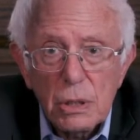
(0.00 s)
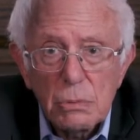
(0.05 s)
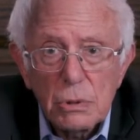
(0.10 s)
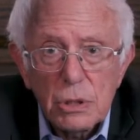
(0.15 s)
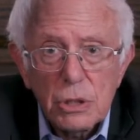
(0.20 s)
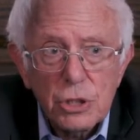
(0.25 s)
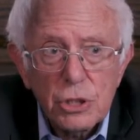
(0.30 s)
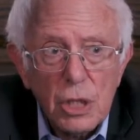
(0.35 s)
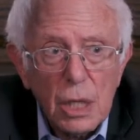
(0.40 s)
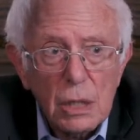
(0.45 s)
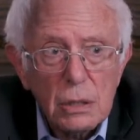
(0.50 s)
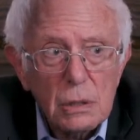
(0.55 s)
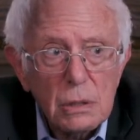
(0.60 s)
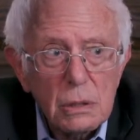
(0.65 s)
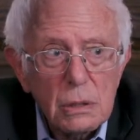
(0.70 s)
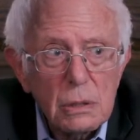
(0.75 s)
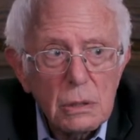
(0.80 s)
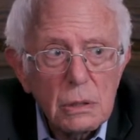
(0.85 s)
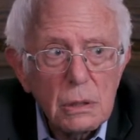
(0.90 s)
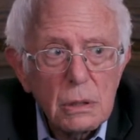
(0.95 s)
He was shot
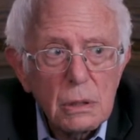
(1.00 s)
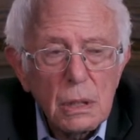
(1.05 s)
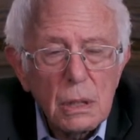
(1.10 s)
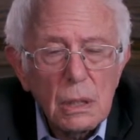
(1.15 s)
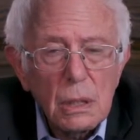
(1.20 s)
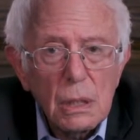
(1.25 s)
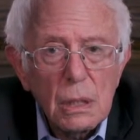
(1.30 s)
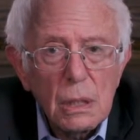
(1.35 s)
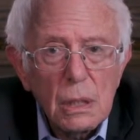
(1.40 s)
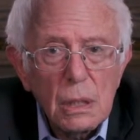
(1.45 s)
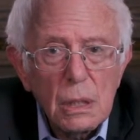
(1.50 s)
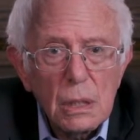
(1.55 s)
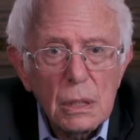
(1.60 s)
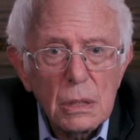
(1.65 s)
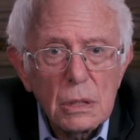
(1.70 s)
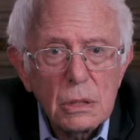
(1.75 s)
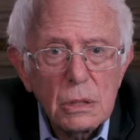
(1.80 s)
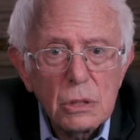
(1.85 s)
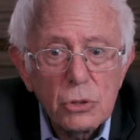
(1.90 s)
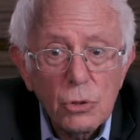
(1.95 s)

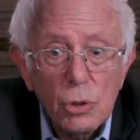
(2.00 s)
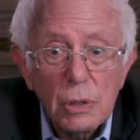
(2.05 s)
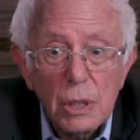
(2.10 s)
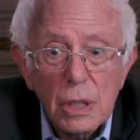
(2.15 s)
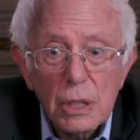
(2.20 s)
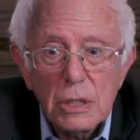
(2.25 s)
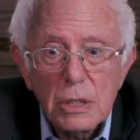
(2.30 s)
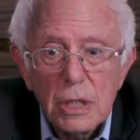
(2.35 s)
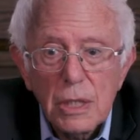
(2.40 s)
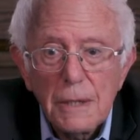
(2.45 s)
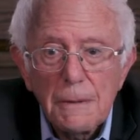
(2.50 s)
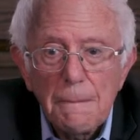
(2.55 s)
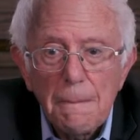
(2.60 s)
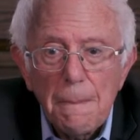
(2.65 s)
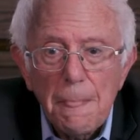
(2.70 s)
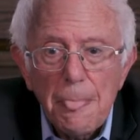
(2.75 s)
in Salt Lake City,